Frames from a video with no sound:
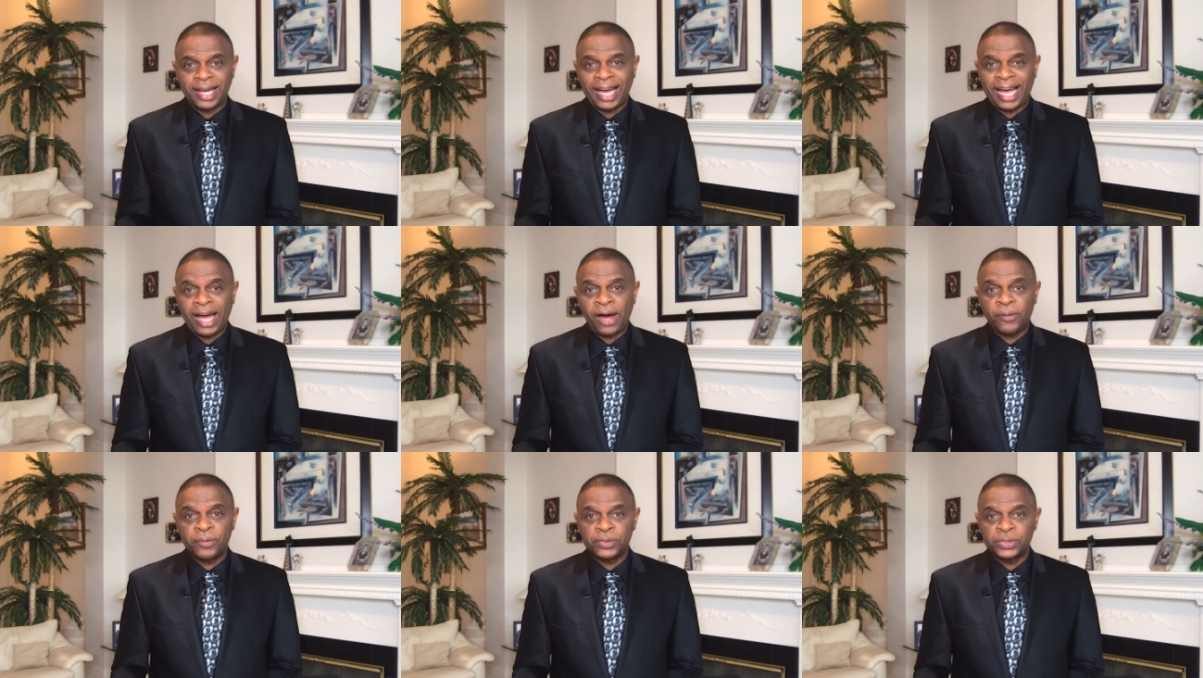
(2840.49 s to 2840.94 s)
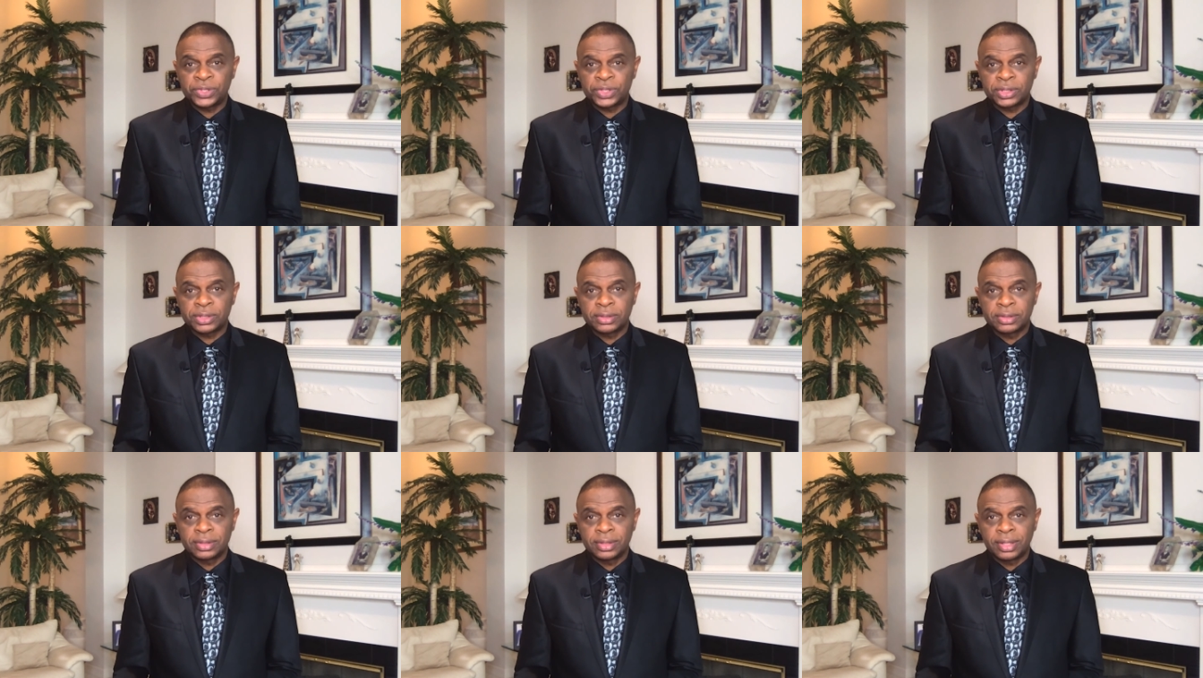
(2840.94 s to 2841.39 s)
A
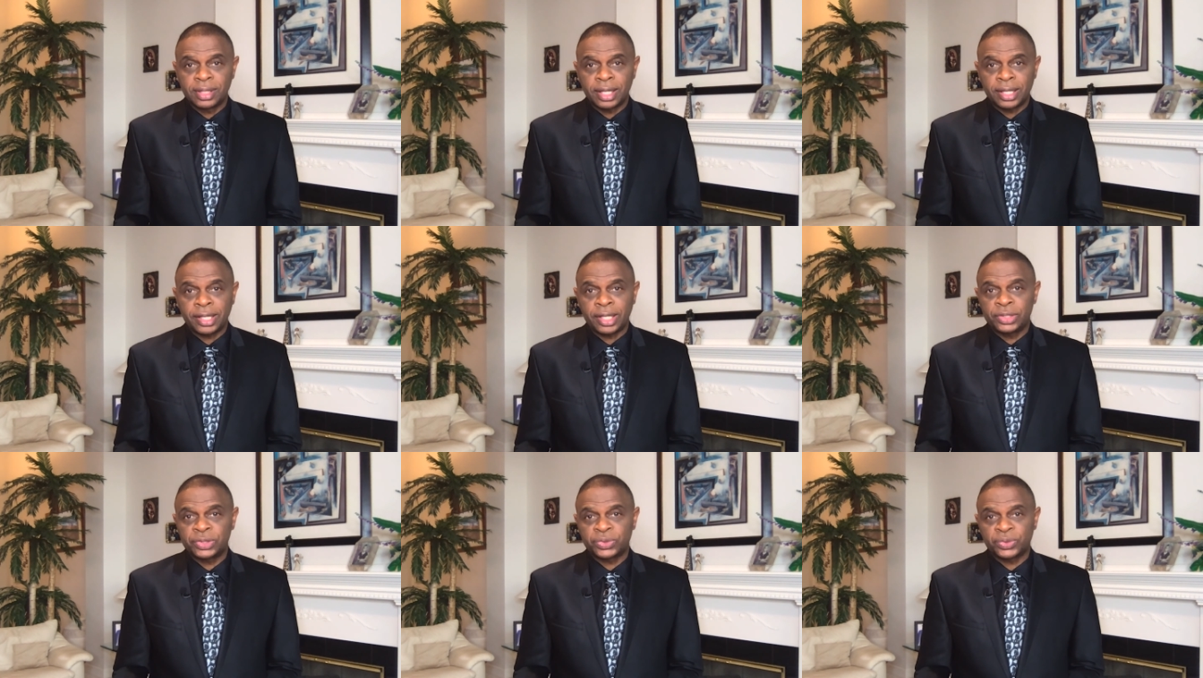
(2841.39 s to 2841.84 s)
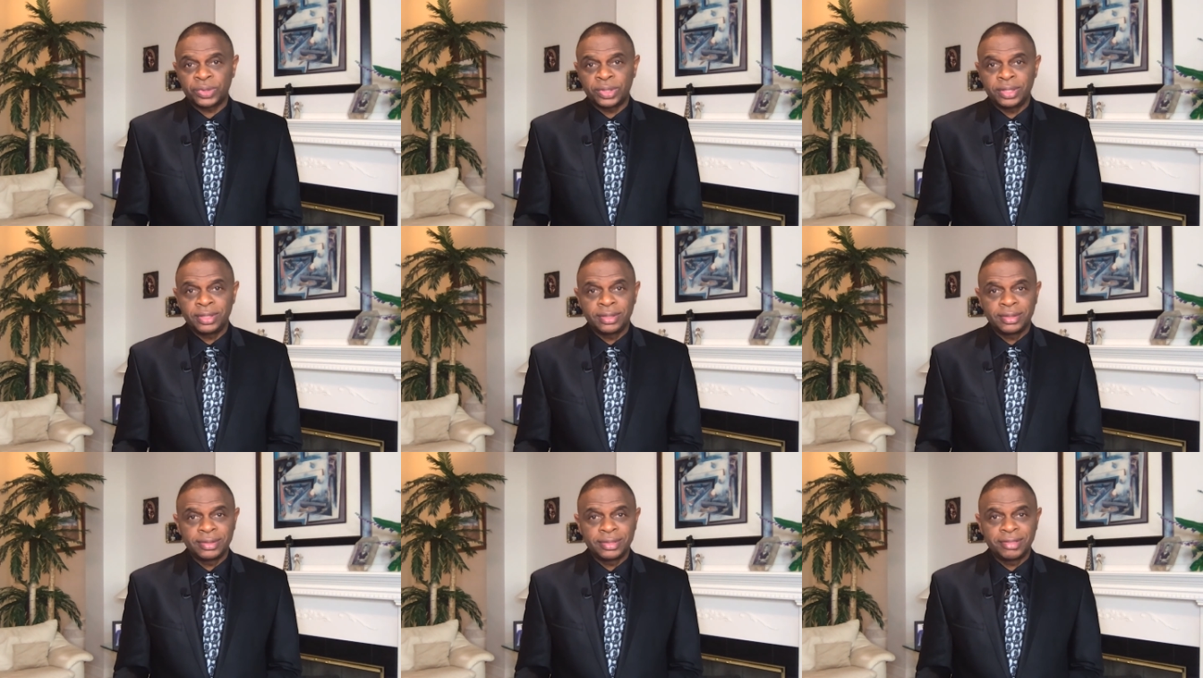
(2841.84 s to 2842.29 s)
house,
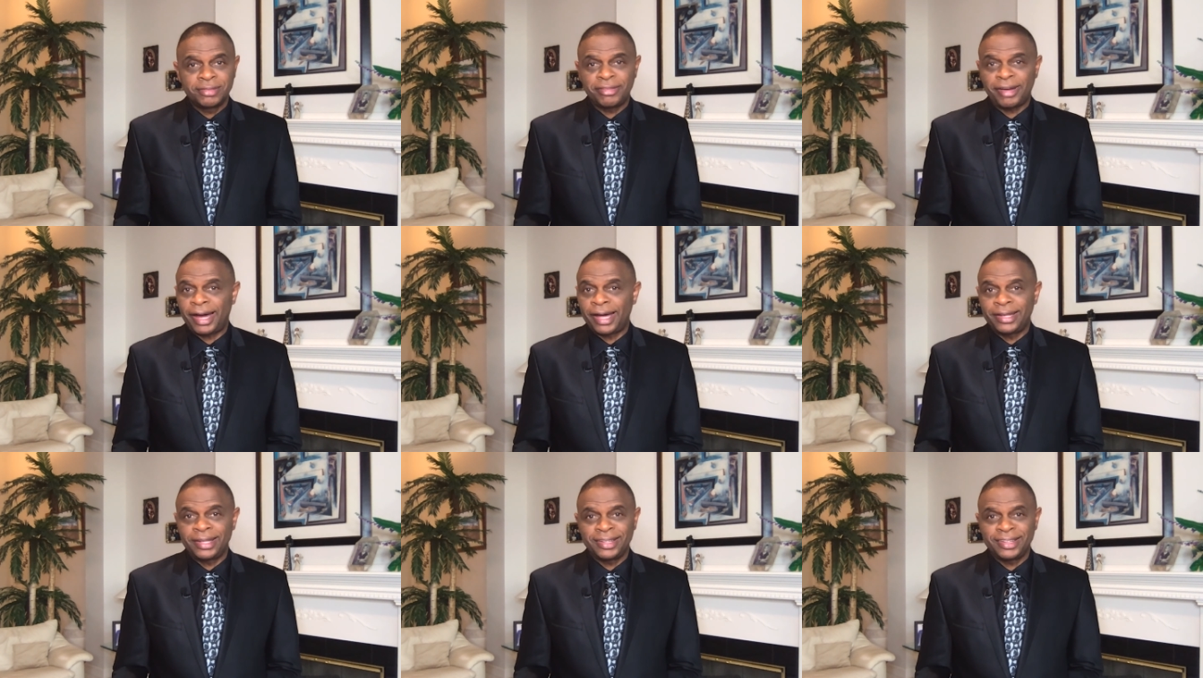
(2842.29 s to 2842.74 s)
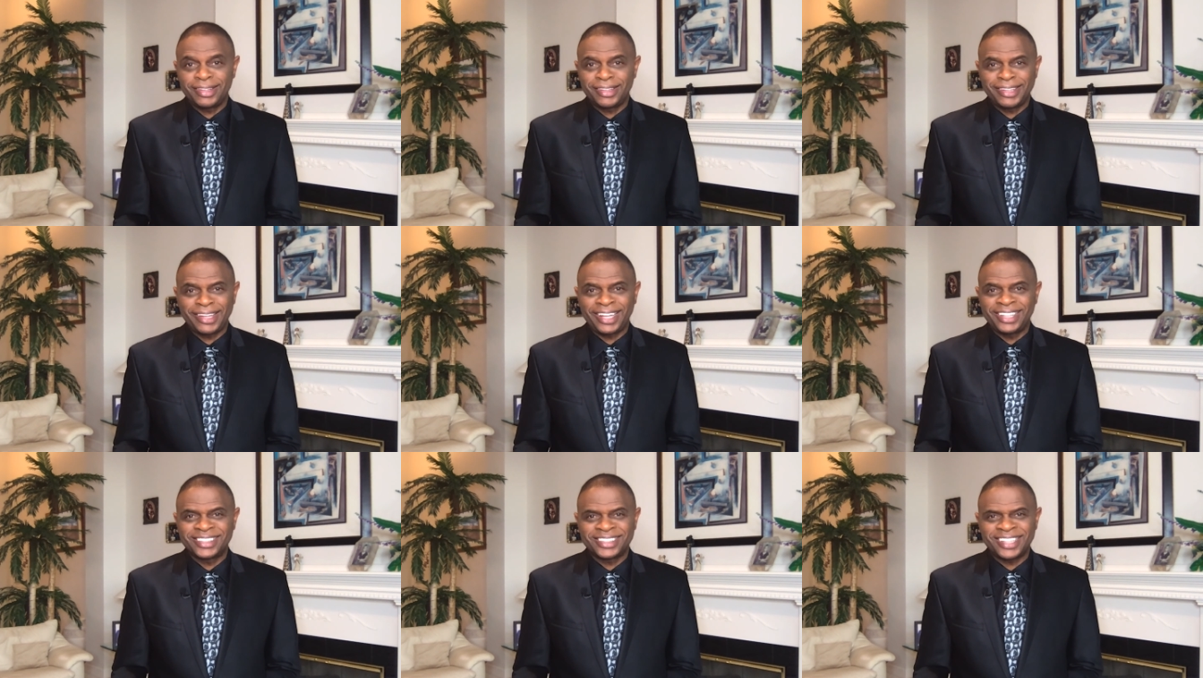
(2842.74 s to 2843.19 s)
country divided,
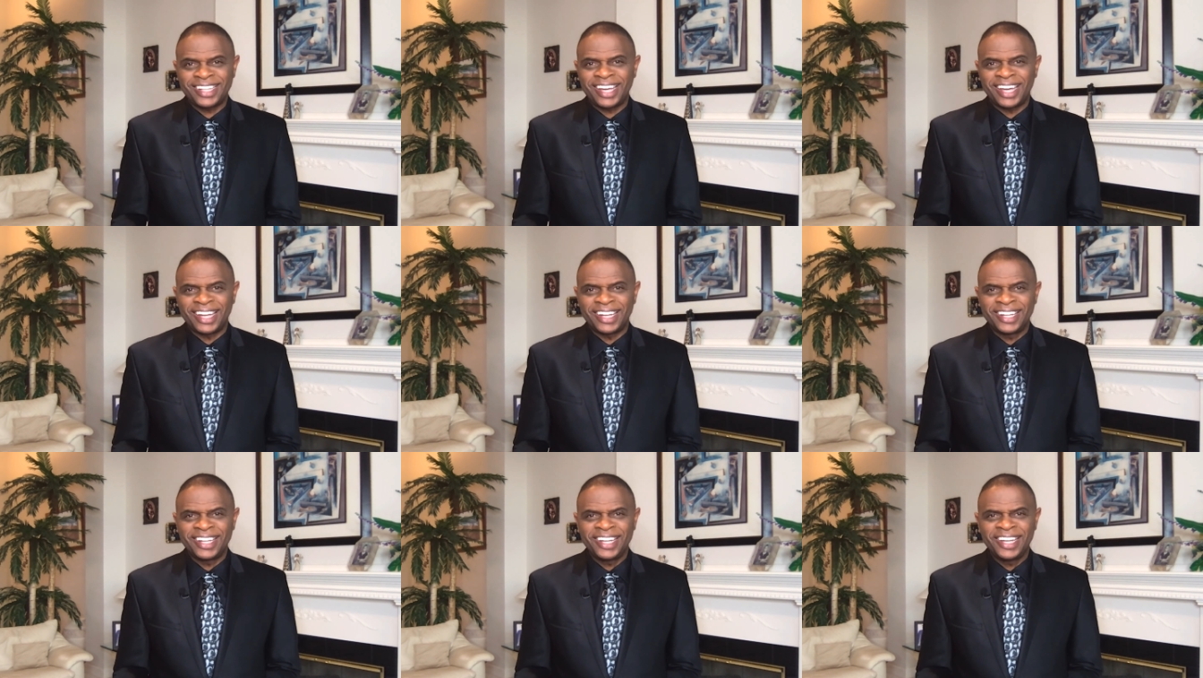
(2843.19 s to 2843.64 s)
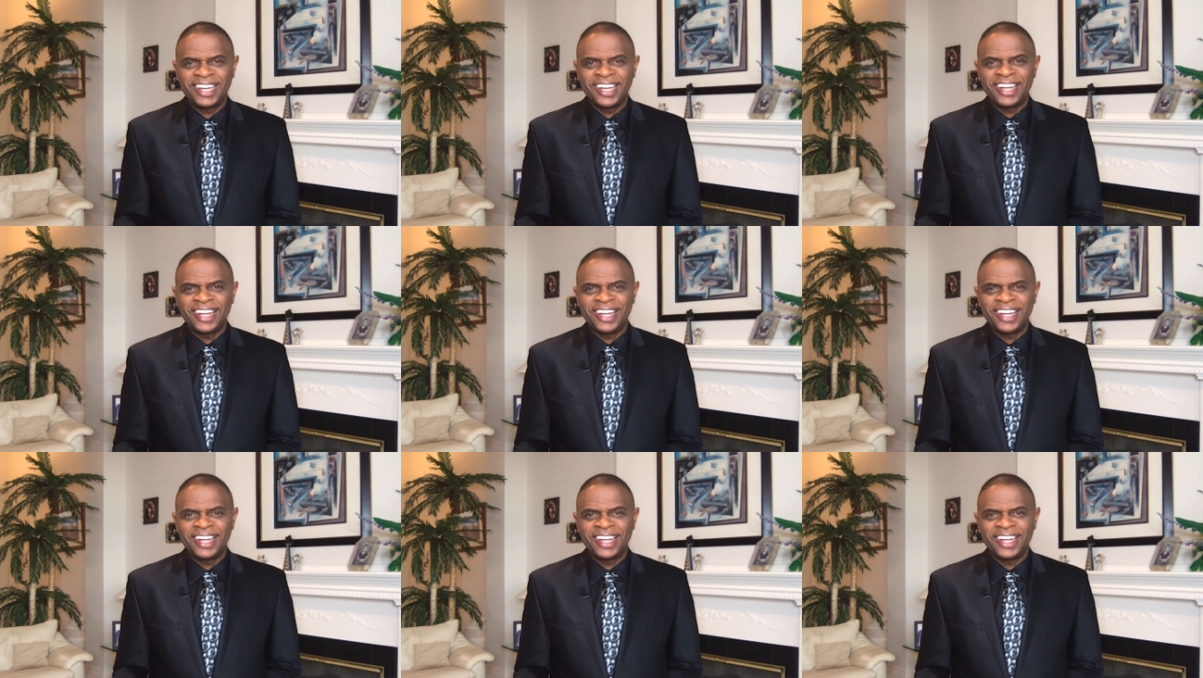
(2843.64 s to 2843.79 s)
can't stand.